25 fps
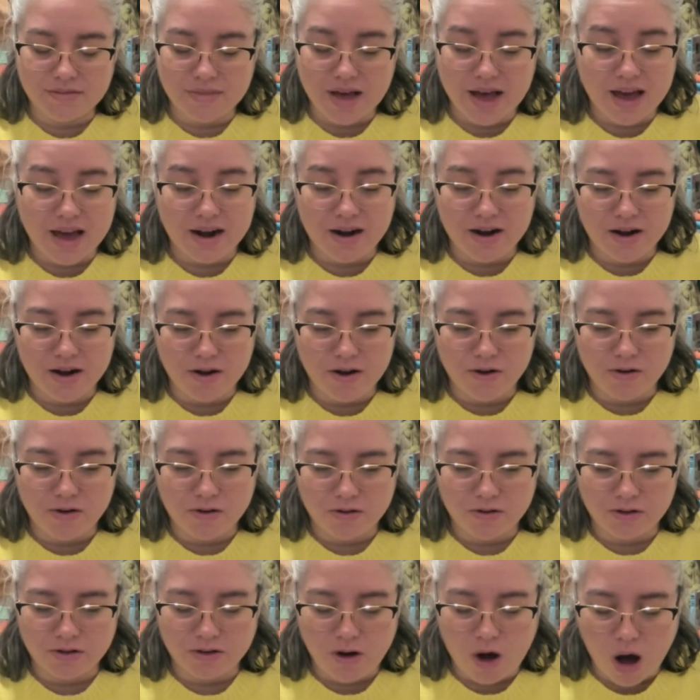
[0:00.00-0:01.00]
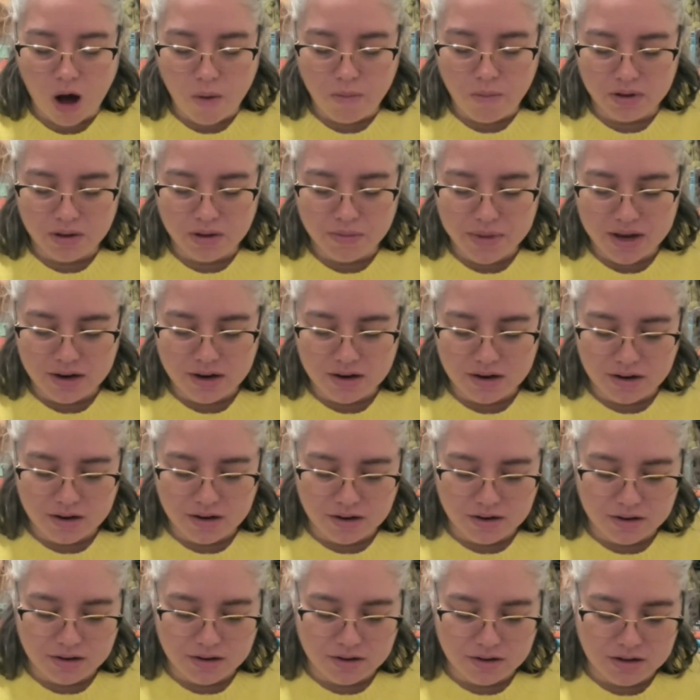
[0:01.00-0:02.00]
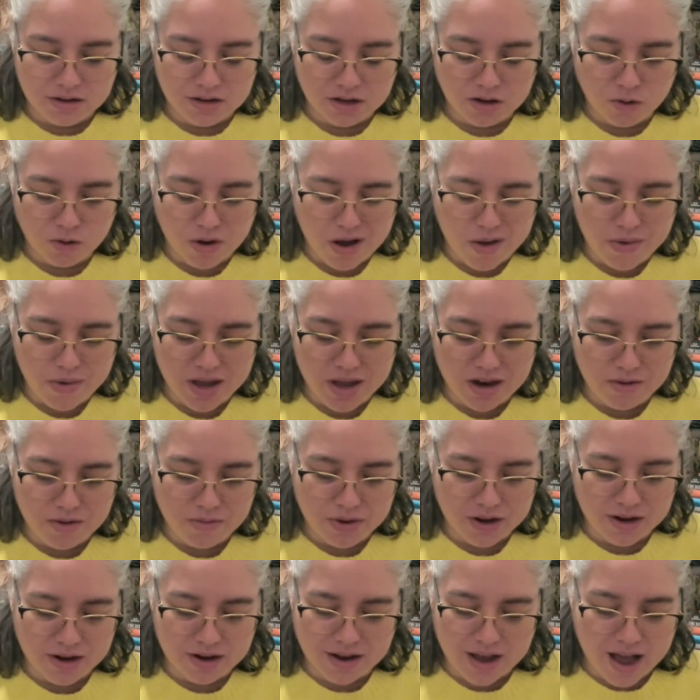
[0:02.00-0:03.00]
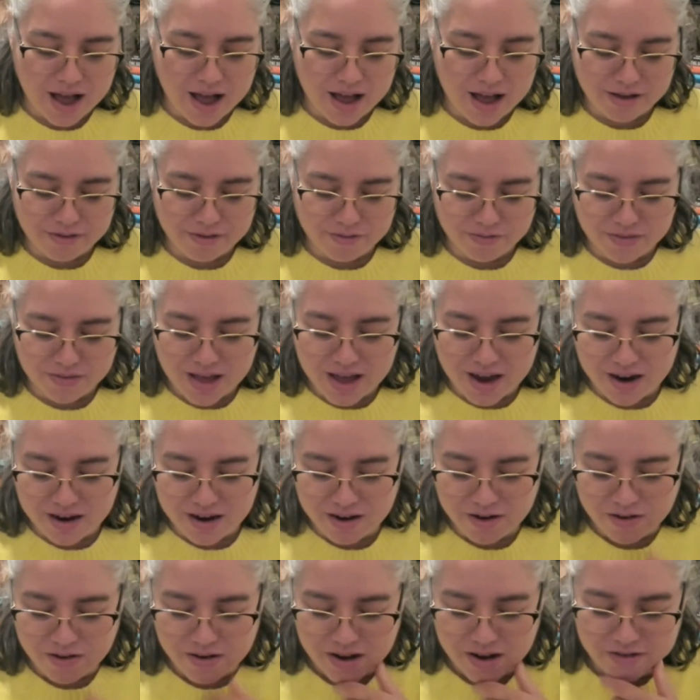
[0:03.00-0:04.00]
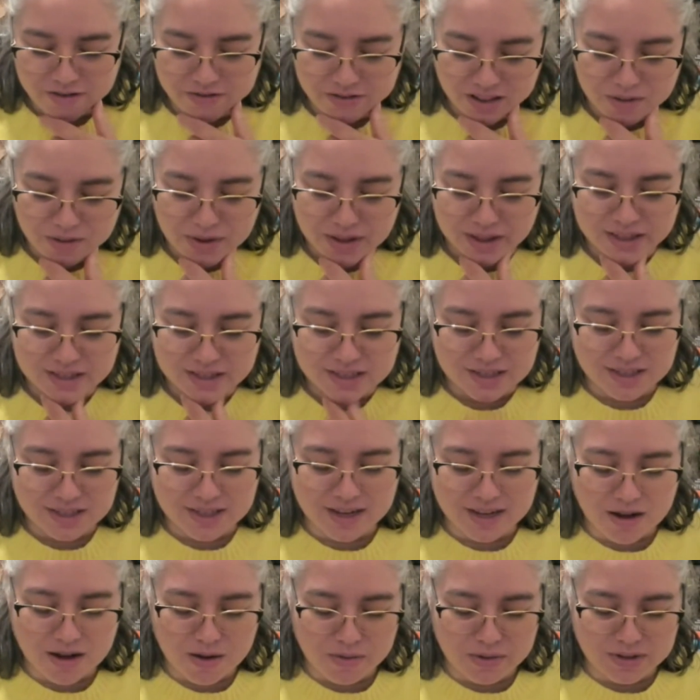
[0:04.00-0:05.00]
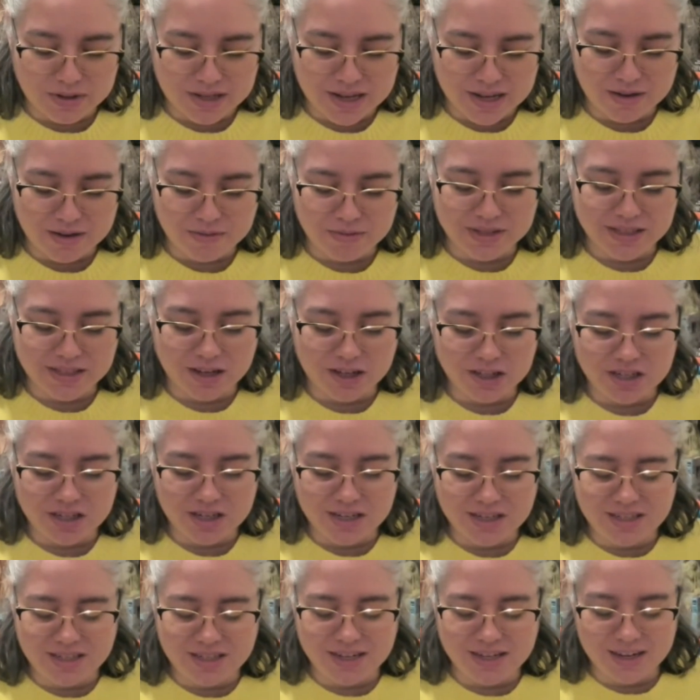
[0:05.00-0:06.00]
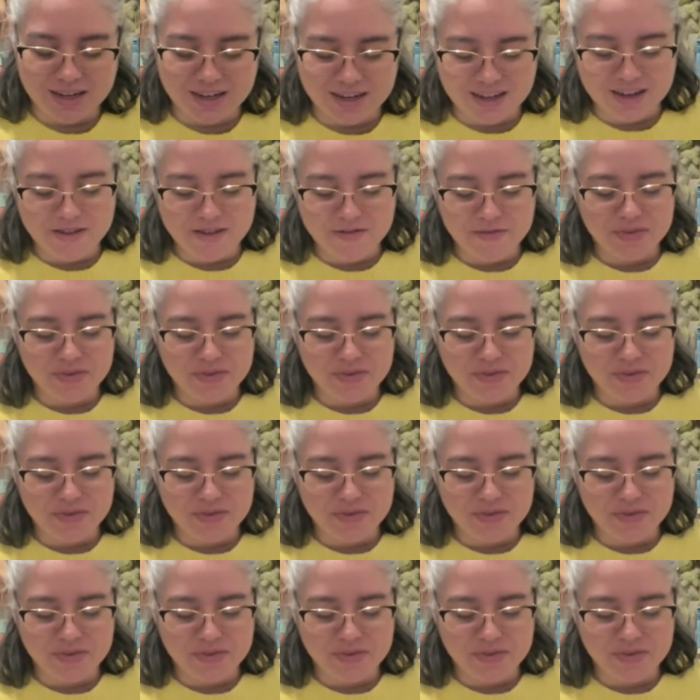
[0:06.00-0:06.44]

I don't know, compliment to women, but I don't know how to feel about this. It's like almost like misogynistic.